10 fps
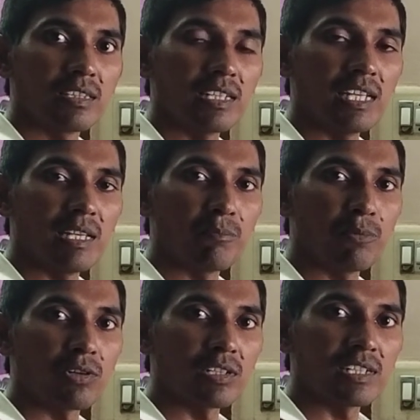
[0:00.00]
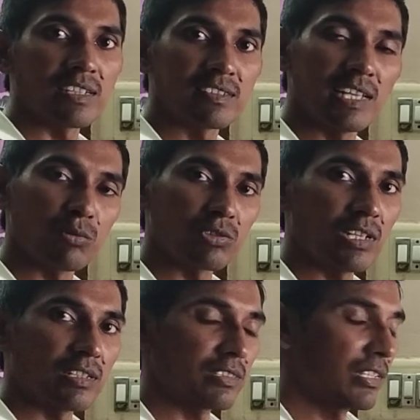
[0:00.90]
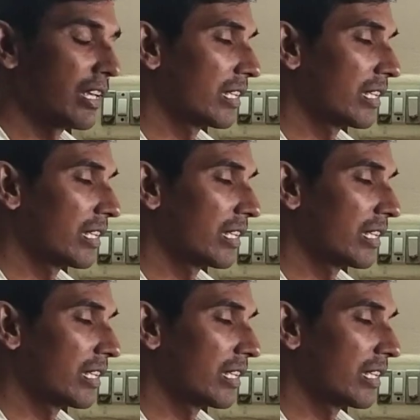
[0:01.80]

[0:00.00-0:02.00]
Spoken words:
3 important essay questions.